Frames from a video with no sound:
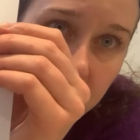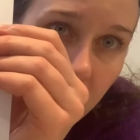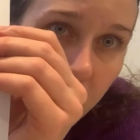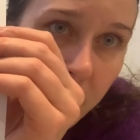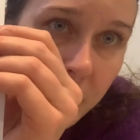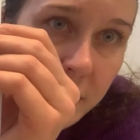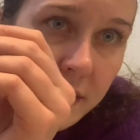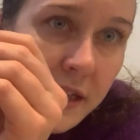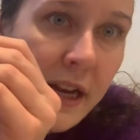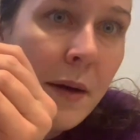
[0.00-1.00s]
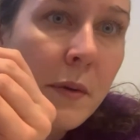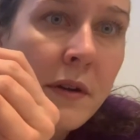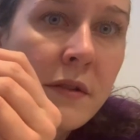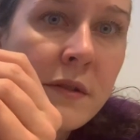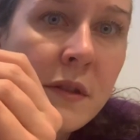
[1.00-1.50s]
Lerwick, which is the
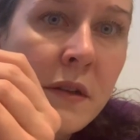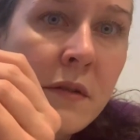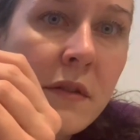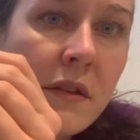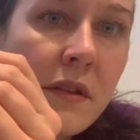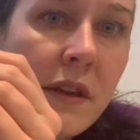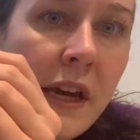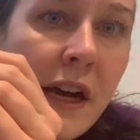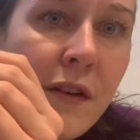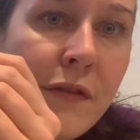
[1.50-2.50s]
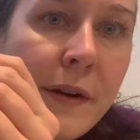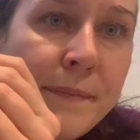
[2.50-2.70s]
capital. So they have